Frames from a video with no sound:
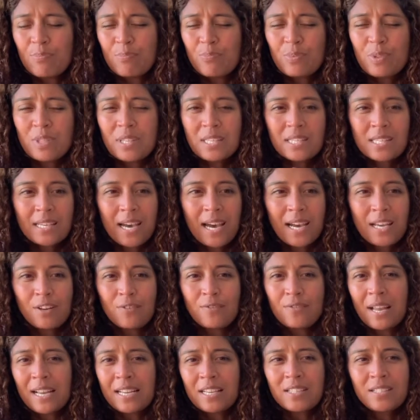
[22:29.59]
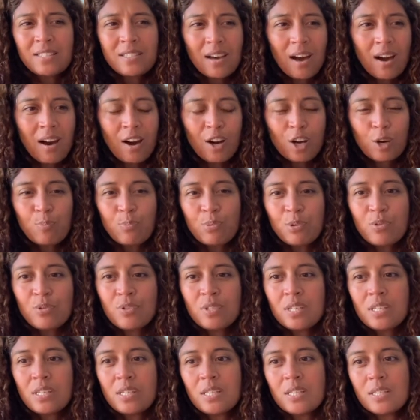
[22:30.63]
this kind of like dark
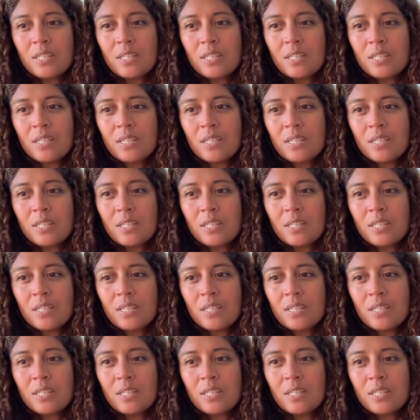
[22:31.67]
beauty,